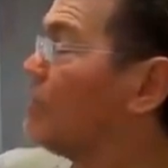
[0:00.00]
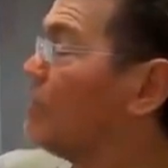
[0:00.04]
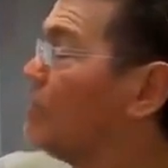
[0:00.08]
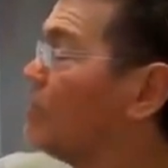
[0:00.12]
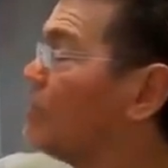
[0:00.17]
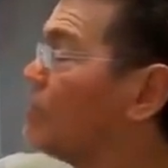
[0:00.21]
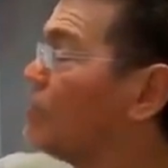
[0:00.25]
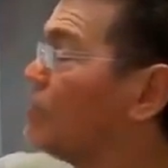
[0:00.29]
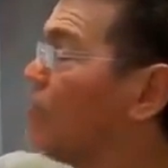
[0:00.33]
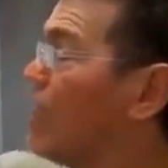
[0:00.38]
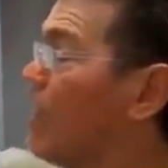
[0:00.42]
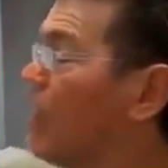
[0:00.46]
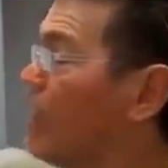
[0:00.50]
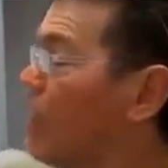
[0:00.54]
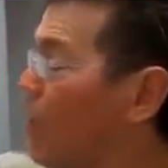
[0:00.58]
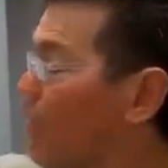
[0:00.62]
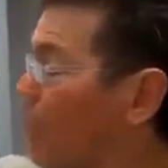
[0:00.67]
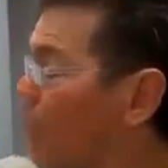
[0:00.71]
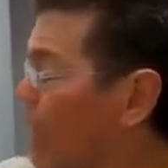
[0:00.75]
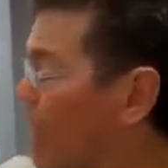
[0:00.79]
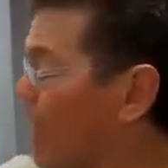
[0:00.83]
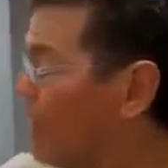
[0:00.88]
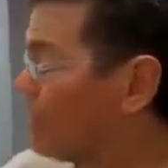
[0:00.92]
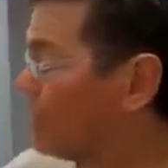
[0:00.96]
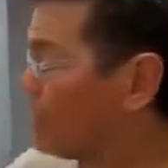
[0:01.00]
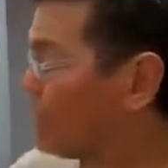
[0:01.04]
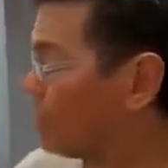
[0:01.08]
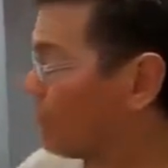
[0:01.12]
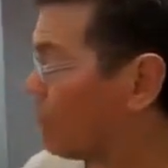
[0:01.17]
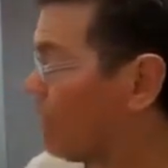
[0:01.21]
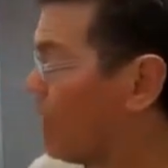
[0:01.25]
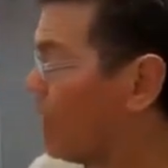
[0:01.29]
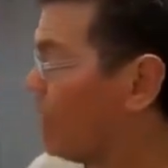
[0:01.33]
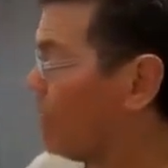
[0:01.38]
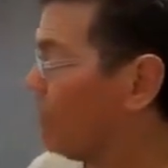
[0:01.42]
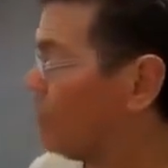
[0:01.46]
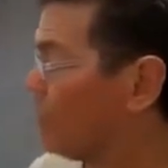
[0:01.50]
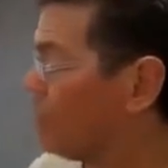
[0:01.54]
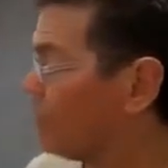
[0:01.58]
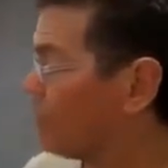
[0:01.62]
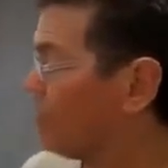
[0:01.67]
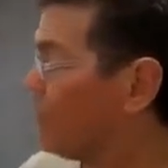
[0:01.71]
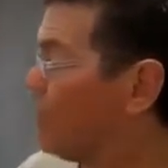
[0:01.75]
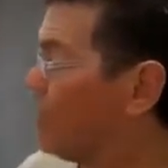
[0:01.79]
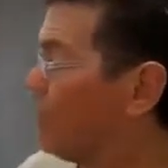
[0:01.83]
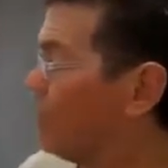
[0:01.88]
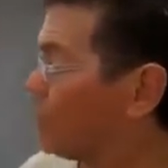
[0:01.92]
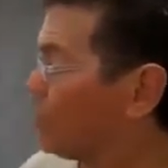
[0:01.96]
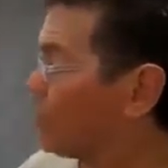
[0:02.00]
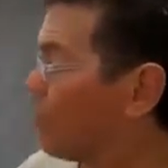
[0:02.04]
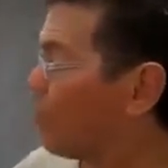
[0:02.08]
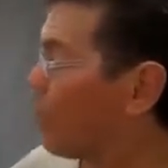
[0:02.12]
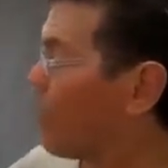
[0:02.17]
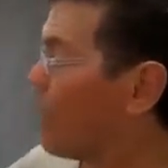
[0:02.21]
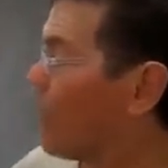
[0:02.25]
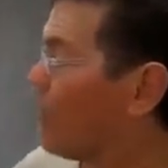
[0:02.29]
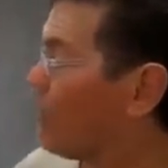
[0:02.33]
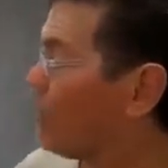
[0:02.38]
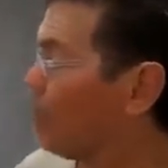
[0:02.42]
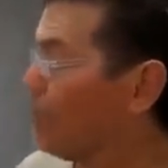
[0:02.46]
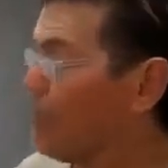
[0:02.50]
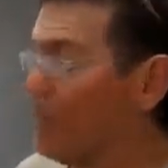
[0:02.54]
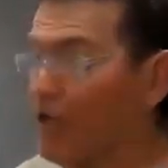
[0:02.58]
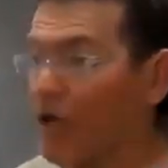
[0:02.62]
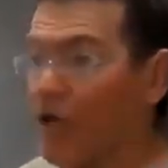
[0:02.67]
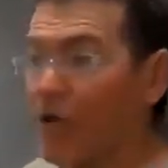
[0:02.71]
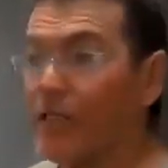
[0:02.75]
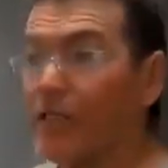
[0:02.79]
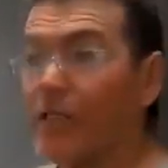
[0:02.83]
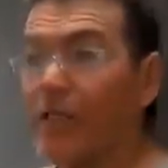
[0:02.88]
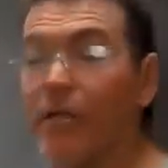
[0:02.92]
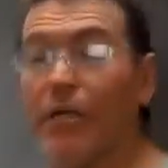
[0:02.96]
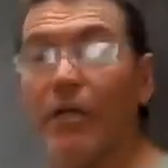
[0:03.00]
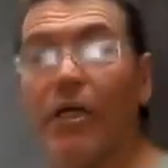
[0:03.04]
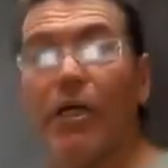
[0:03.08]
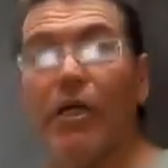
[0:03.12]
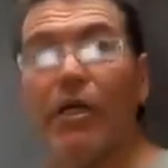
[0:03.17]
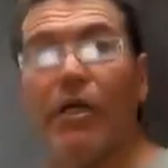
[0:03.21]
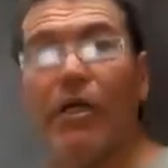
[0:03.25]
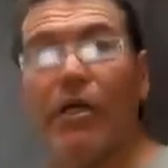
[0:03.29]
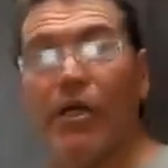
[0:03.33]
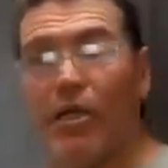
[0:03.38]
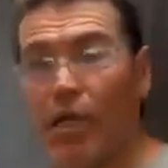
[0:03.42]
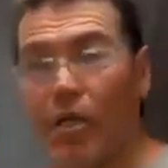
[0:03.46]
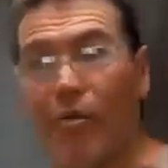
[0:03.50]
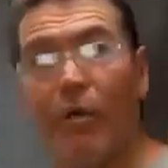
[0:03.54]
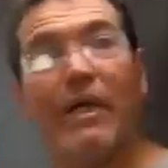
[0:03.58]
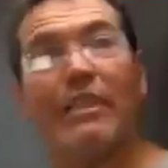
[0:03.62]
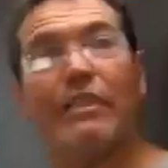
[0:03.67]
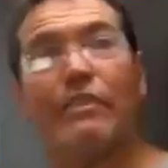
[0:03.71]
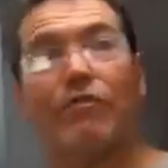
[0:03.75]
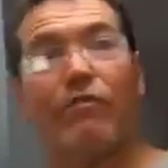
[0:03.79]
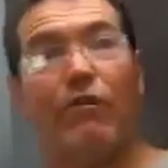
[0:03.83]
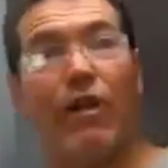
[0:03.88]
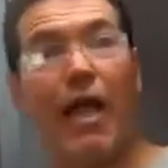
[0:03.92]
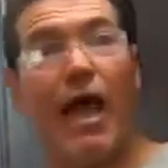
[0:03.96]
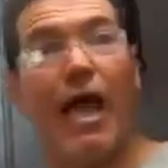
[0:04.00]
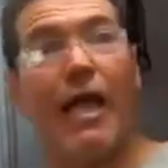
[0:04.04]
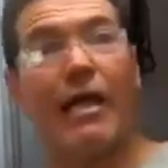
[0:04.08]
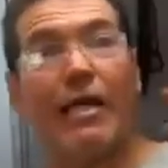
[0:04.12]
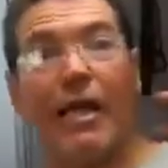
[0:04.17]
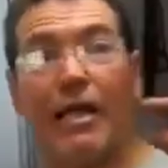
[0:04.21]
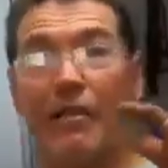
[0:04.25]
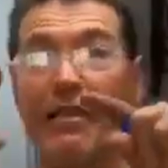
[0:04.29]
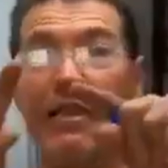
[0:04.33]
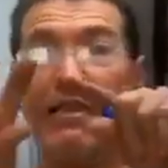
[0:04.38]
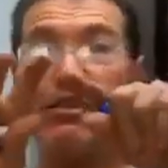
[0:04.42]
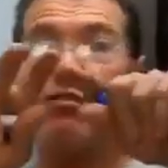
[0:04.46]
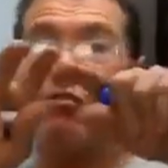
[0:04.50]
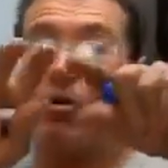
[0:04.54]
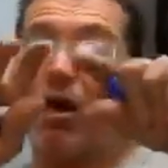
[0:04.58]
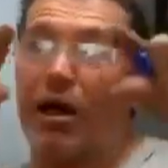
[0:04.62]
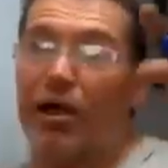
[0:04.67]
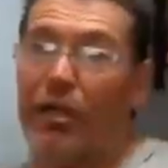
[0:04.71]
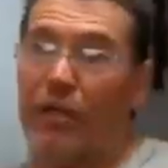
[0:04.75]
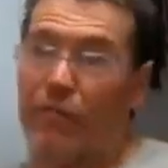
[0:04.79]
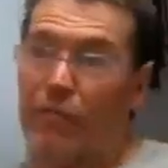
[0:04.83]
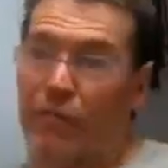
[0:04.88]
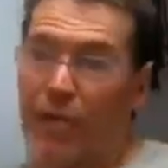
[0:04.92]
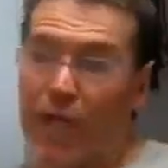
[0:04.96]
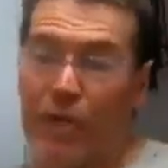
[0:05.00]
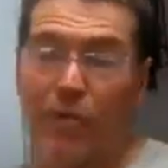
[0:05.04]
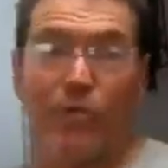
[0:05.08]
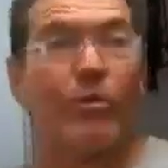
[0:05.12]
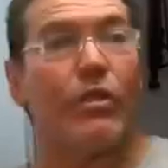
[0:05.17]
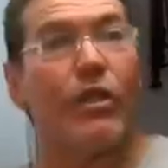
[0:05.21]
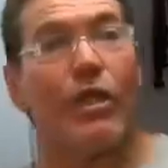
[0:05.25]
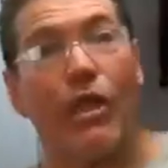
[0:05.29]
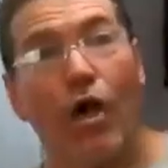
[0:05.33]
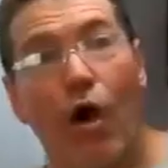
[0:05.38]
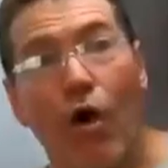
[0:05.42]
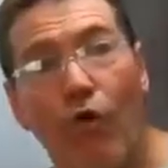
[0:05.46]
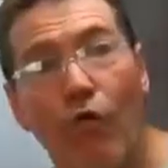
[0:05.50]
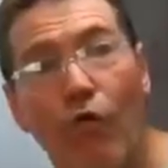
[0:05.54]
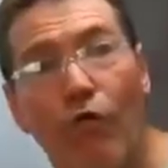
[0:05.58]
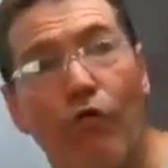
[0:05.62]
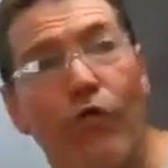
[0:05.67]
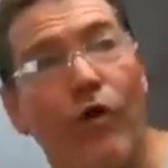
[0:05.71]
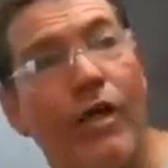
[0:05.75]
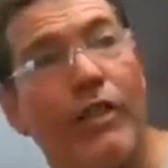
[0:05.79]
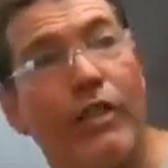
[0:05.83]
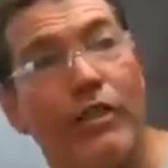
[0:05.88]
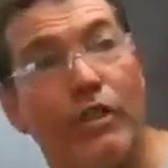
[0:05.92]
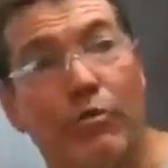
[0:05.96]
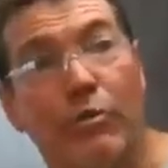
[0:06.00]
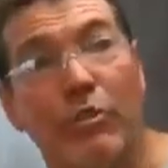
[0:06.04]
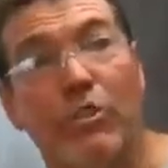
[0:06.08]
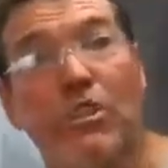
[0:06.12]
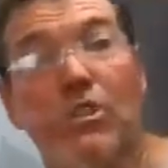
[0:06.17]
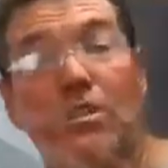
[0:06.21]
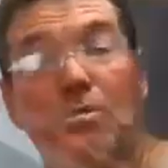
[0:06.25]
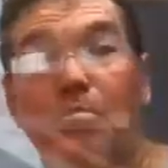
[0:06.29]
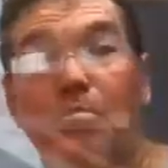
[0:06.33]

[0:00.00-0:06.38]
of Australia, around Australia, surrounded a bit like the US flag and the Australian flag with the gold fringe, which is